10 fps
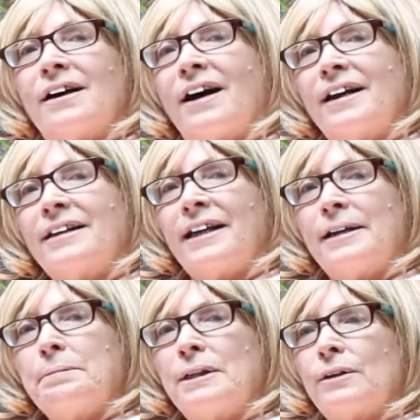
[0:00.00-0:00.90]
I
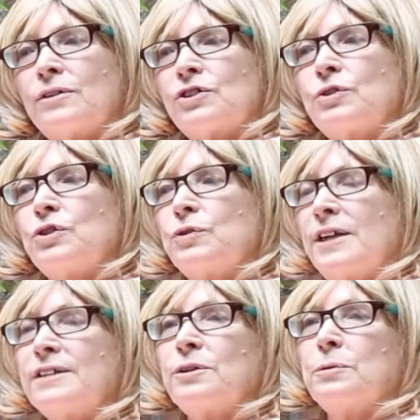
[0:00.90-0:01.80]
came here to do
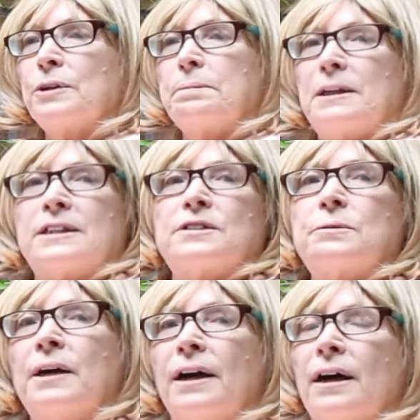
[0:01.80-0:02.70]
dental work because,